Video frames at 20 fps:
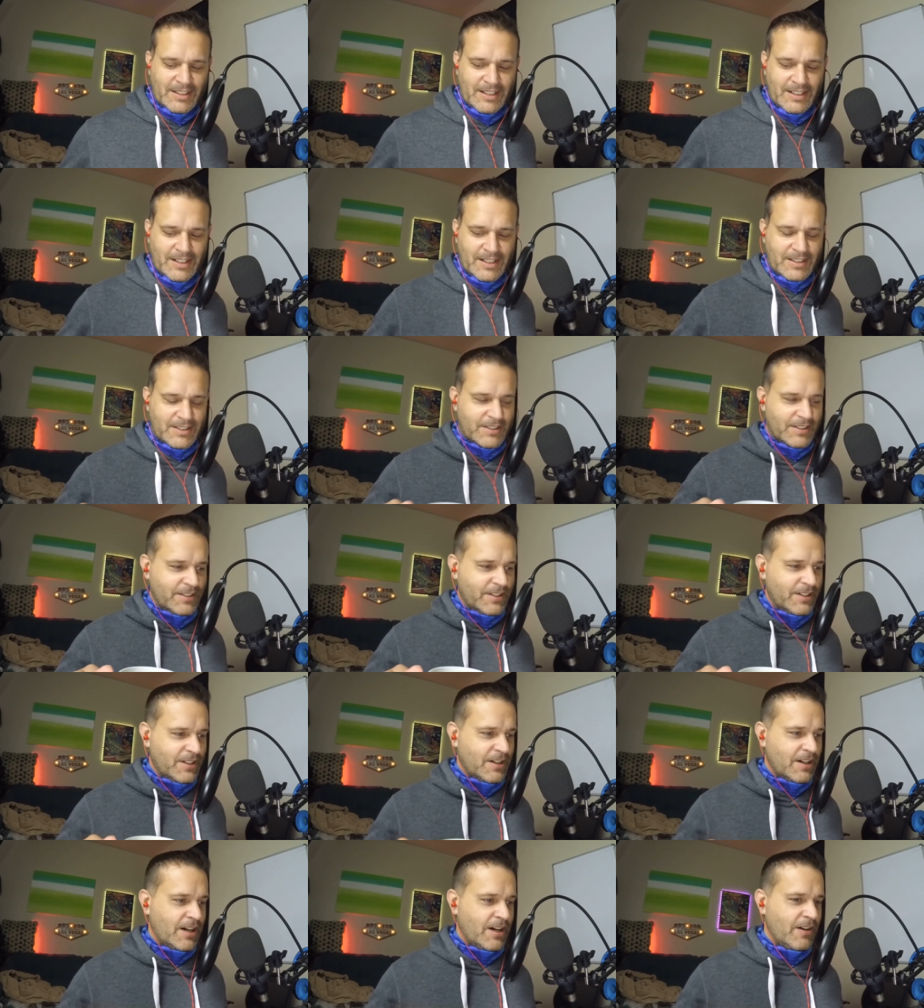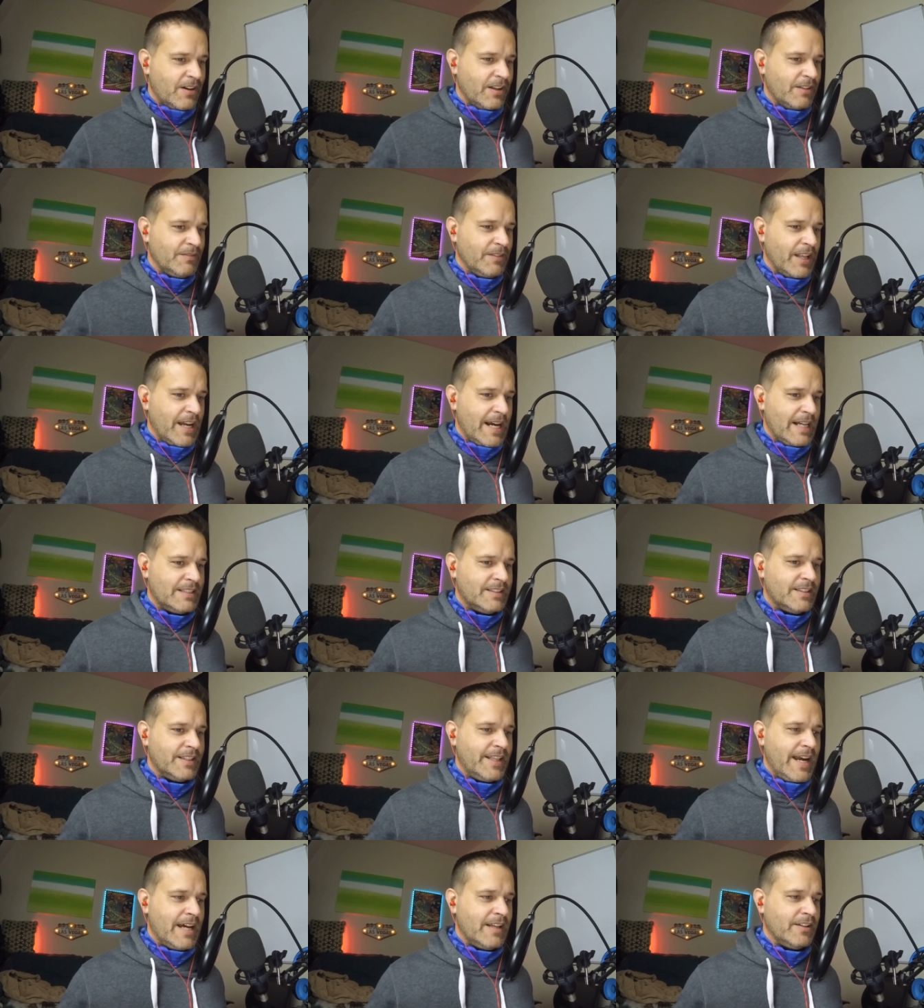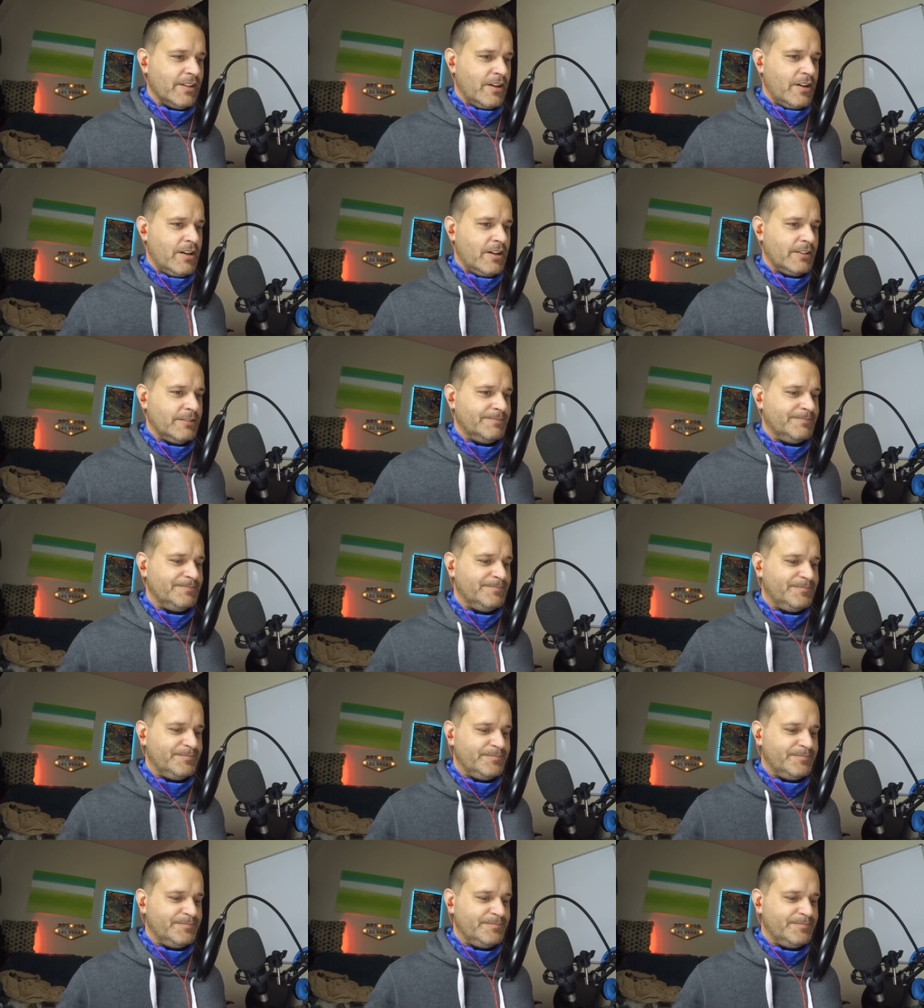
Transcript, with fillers: I don't know how it lasted that long,